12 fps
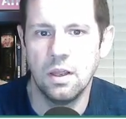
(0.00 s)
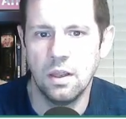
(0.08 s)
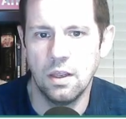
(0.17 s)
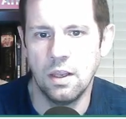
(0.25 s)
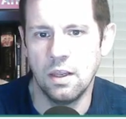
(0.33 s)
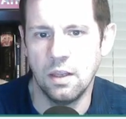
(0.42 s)

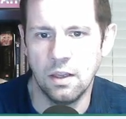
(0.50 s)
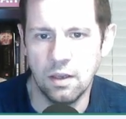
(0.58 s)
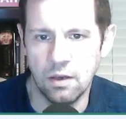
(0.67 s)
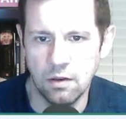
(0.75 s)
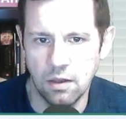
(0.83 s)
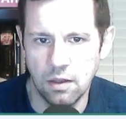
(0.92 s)

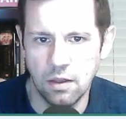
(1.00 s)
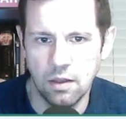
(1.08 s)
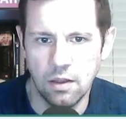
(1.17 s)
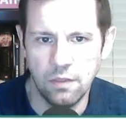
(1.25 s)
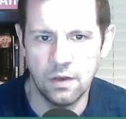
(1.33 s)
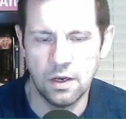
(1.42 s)
And
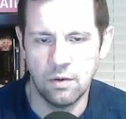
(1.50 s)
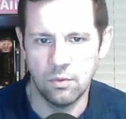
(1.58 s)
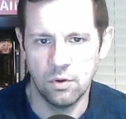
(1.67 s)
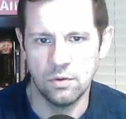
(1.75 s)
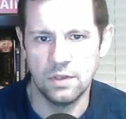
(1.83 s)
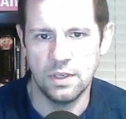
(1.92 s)
then I
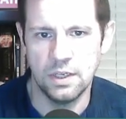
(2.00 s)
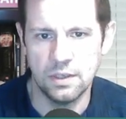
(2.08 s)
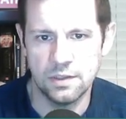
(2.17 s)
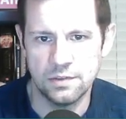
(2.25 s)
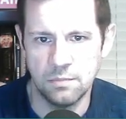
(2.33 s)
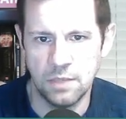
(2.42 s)
wrote a
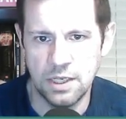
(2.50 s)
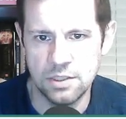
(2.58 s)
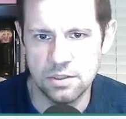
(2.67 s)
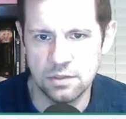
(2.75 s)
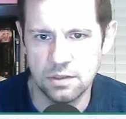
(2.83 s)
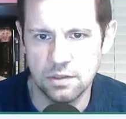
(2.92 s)
custom
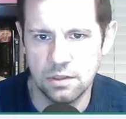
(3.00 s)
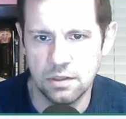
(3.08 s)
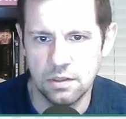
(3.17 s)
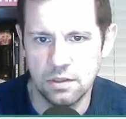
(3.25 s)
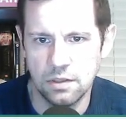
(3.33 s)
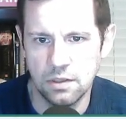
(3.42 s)
agent
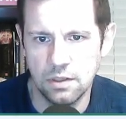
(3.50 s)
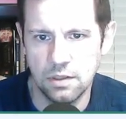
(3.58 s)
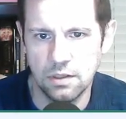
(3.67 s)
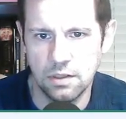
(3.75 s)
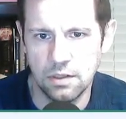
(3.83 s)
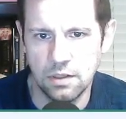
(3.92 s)

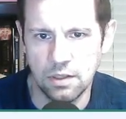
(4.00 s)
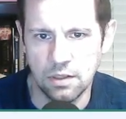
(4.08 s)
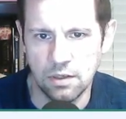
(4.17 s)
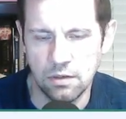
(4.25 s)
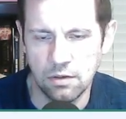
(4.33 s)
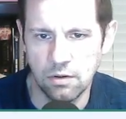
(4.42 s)

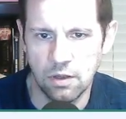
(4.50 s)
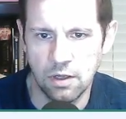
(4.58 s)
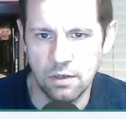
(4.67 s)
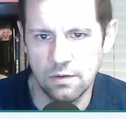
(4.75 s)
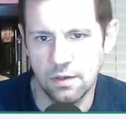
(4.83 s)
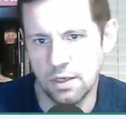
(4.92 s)
in Claude
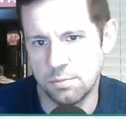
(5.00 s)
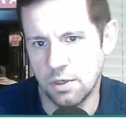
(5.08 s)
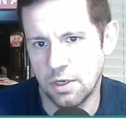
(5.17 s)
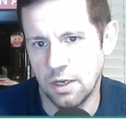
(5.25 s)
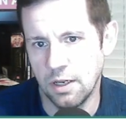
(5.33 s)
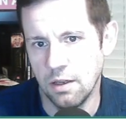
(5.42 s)

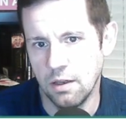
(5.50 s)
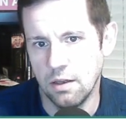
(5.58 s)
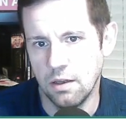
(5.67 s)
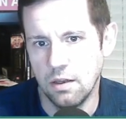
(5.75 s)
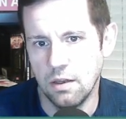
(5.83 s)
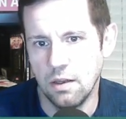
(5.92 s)
/Pi
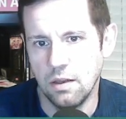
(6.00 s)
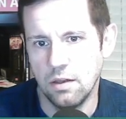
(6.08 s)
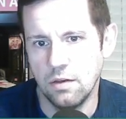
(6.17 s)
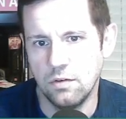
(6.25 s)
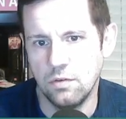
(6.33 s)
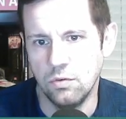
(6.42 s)

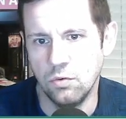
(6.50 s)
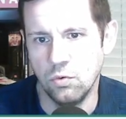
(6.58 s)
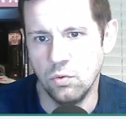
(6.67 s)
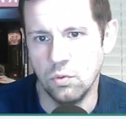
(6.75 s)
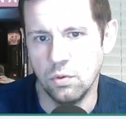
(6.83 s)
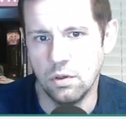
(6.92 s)

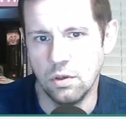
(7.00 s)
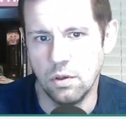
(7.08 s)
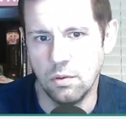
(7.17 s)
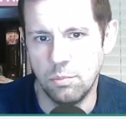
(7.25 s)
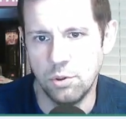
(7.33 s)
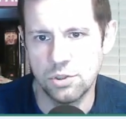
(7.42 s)
to
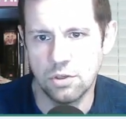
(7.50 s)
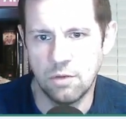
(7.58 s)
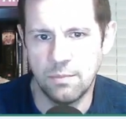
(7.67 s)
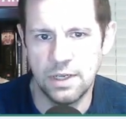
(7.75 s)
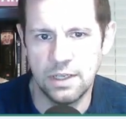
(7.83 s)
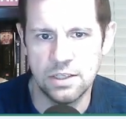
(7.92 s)
push all
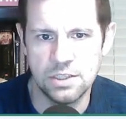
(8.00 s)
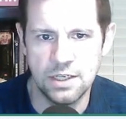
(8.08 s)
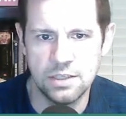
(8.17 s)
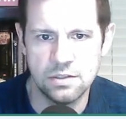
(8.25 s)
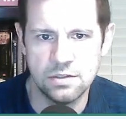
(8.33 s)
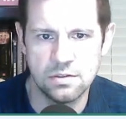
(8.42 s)
my Git
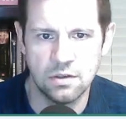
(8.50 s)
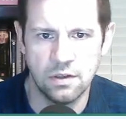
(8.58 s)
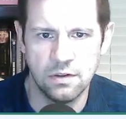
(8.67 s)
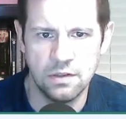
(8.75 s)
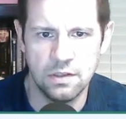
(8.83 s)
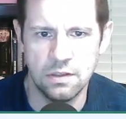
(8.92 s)
changes
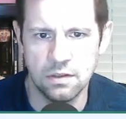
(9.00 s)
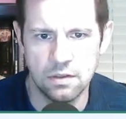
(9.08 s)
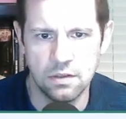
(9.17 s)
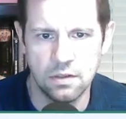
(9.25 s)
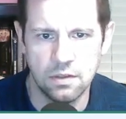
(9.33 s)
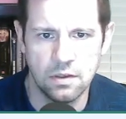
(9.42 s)
on the
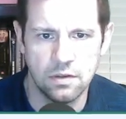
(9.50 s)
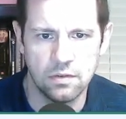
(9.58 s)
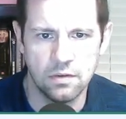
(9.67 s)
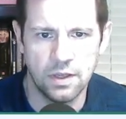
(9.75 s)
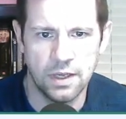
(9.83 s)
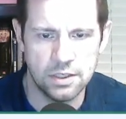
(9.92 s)

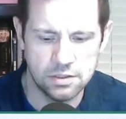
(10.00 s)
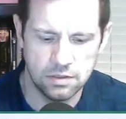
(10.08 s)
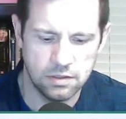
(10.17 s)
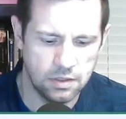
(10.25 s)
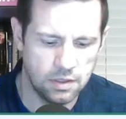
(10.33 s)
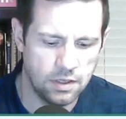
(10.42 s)

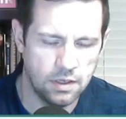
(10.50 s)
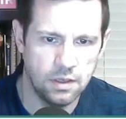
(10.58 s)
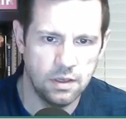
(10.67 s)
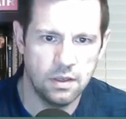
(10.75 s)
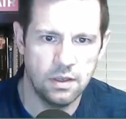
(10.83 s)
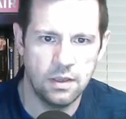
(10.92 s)

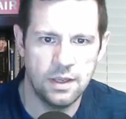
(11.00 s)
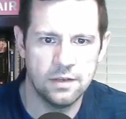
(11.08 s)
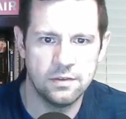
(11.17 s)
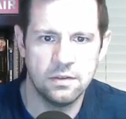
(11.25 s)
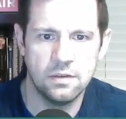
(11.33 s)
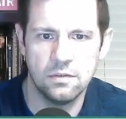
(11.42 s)

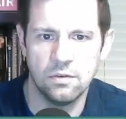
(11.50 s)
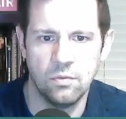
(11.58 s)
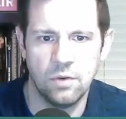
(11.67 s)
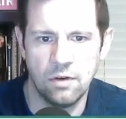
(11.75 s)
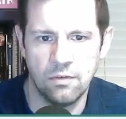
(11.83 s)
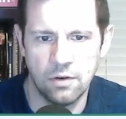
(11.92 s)
/exit. So
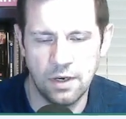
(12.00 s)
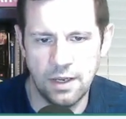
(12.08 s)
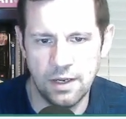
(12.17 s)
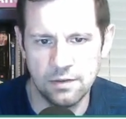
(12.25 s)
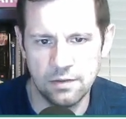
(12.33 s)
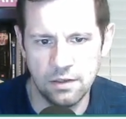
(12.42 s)
whenever I
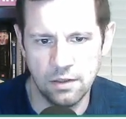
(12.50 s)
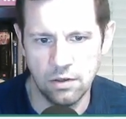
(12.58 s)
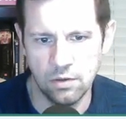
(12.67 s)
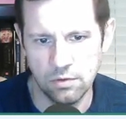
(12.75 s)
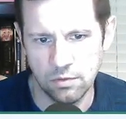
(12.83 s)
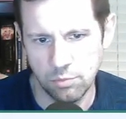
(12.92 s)
exit, it
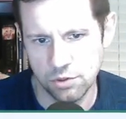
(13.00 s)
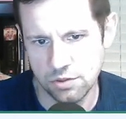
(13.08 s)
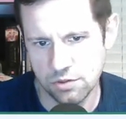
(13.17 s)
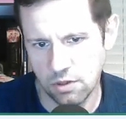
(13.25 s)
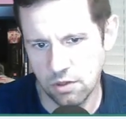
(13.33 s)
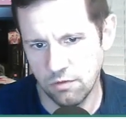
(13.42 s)
goes and pushes
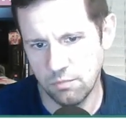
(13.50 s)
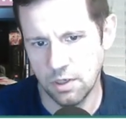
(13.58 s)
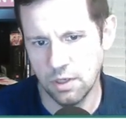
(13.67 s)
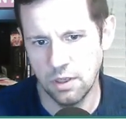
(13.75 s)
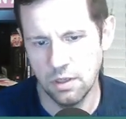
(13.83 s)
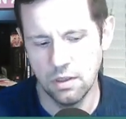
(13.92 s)
all of my